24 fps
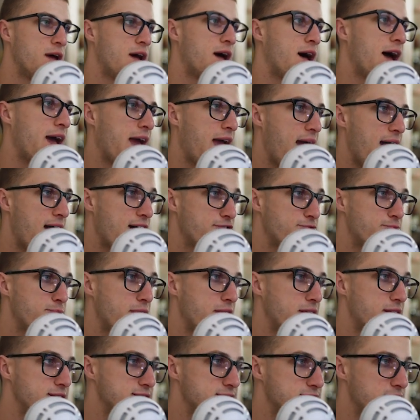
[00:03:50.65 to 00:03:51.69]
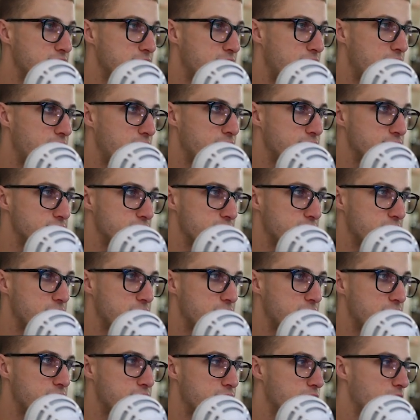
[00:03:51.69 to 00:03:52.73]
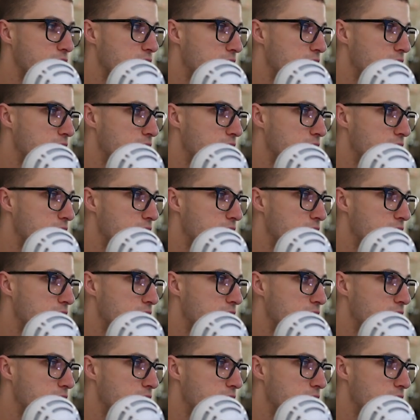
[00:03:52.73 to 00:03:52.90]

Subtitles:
I have been in scenarios, again,